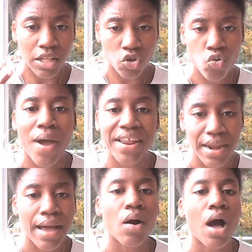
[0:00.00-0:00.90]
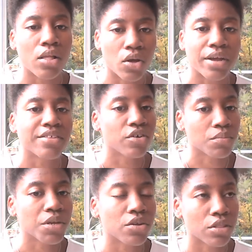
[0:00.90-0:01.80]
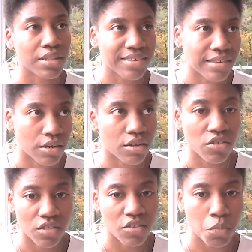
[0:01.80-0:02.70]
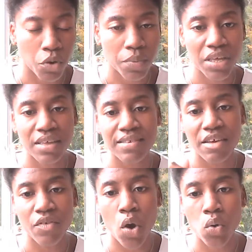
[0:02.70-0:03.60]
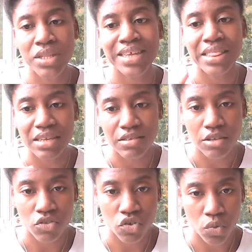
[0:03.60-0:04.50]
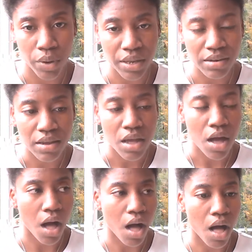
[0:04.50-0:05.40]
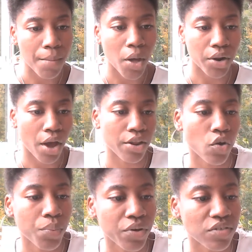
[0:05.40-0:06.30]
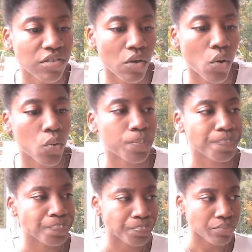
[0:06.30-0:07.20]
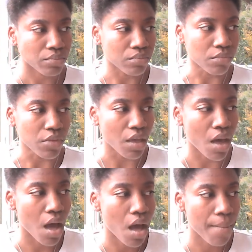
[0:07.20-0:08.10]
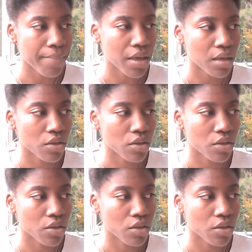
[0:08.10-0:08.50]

you right now how long it took me to listen to this book because I've only listened to it on audiobooks. So there